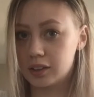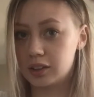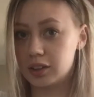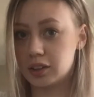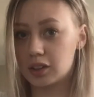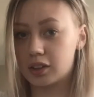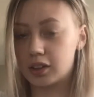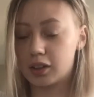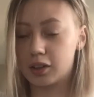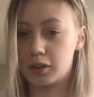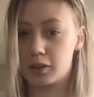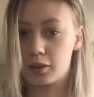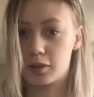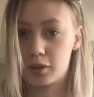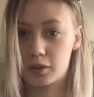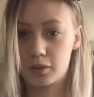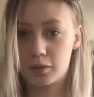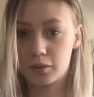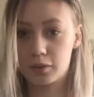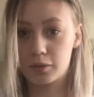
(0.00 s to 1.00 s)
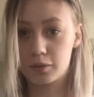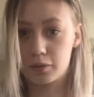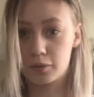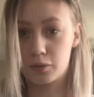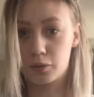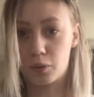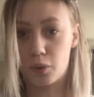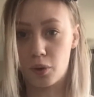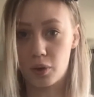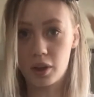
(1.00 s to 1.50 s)
you're gonna
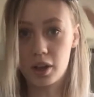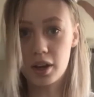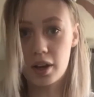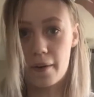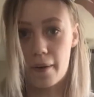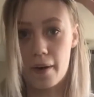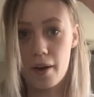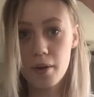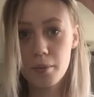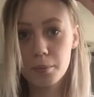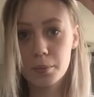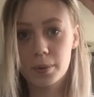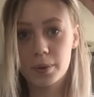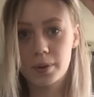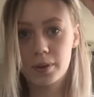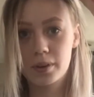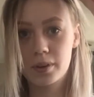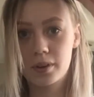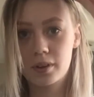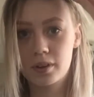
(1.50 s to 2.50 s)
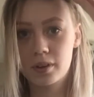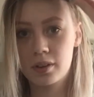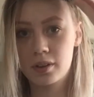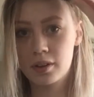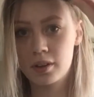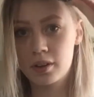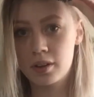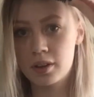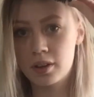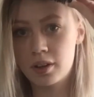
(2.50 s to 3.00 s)
roll it up,
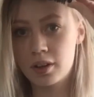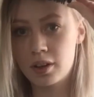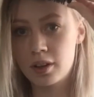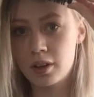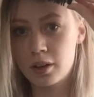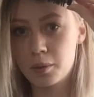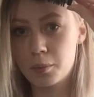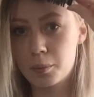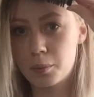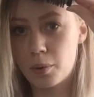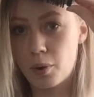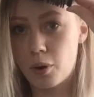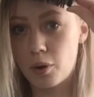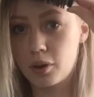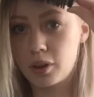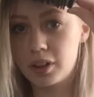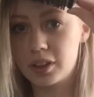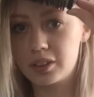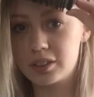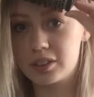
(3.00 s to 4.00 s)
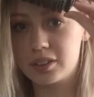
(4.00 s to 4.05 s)
pull it